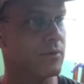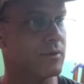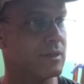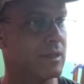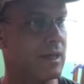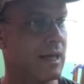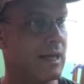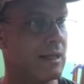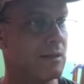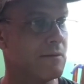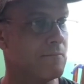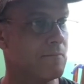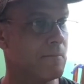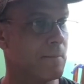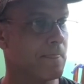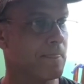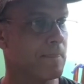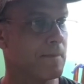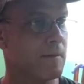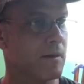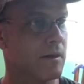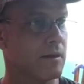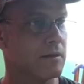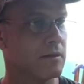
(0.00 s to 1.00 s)
then
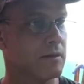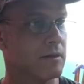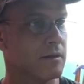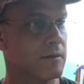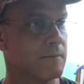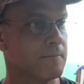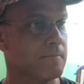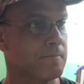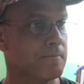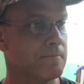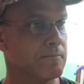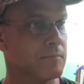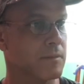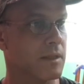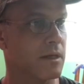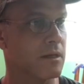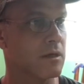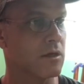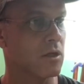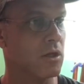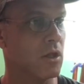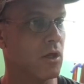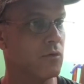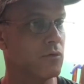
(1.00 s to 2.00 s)
the
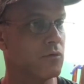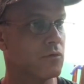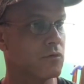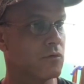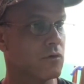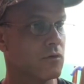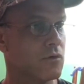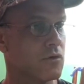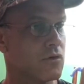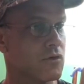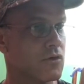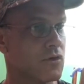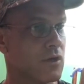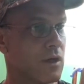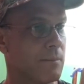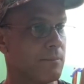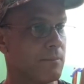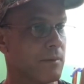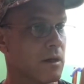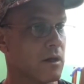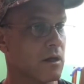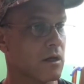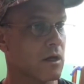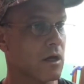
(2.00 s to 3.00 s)
closer
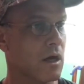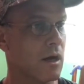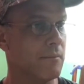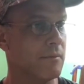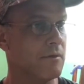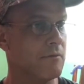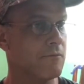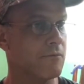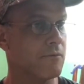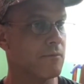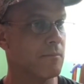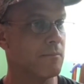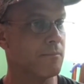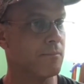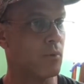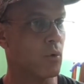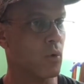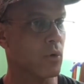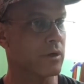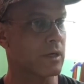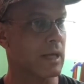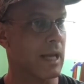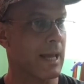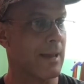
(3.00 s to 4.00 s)
ship coming from
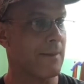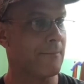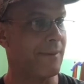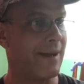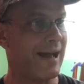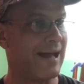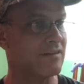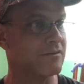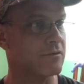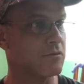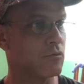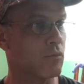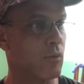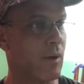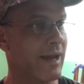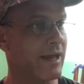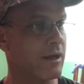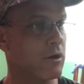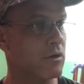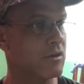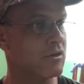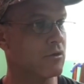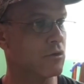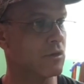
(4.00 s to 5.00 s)
port passed
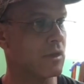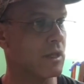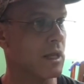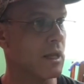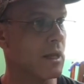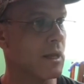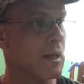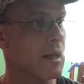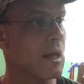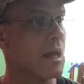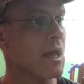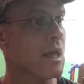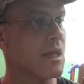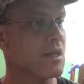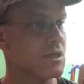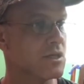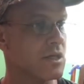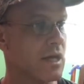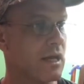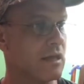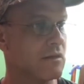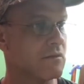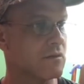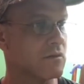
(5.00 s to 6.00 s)
right under the
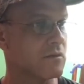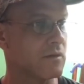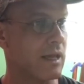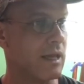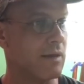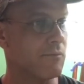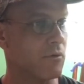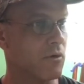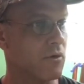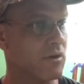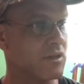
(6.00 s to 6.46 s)
Jade Sabre, and